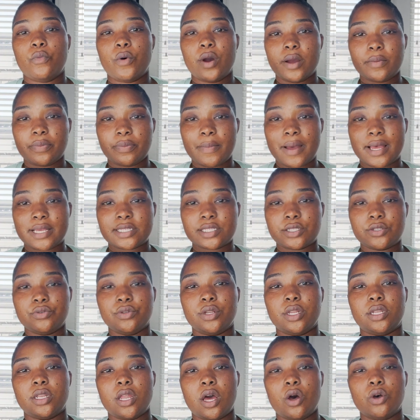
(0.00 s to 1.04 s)
what my
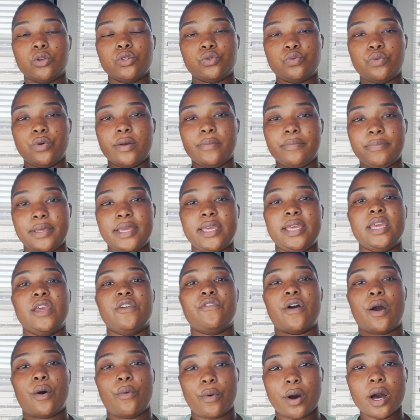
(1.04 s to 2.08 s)
student loans would be
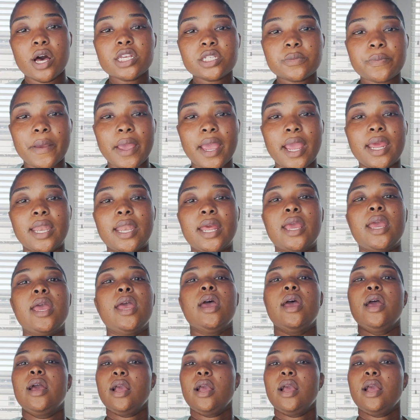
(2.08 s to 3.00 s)
if I was paying it,